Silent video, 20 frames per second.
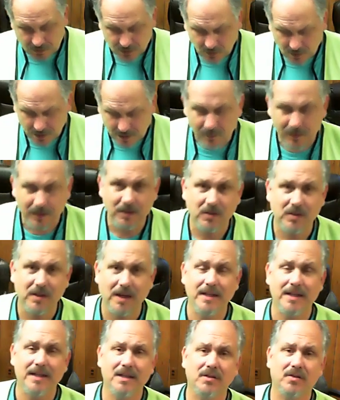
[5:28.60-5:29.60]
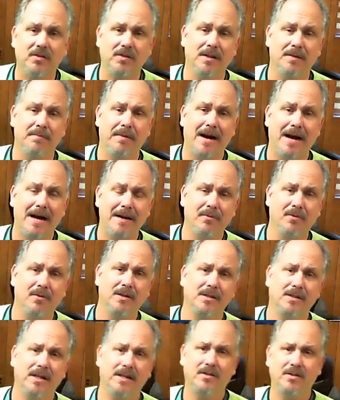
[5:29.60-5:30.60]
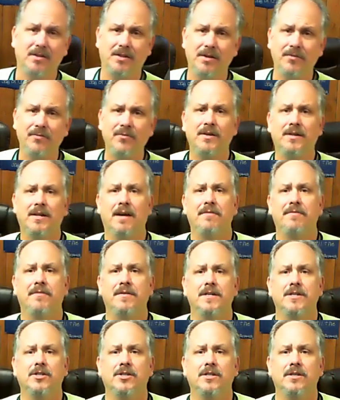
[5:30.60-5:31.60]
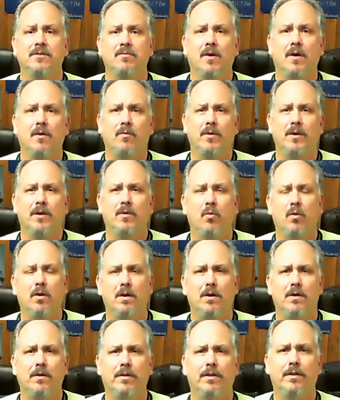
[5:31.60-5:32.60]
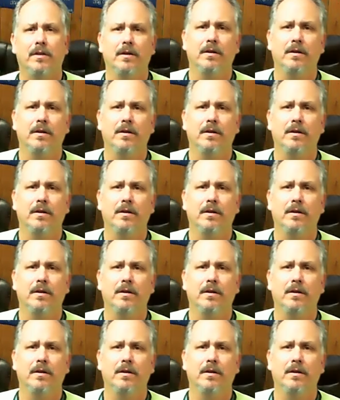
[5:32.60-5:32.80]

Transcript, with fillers: and so I want to say this in the Bible, it has a different definition of what we're worth.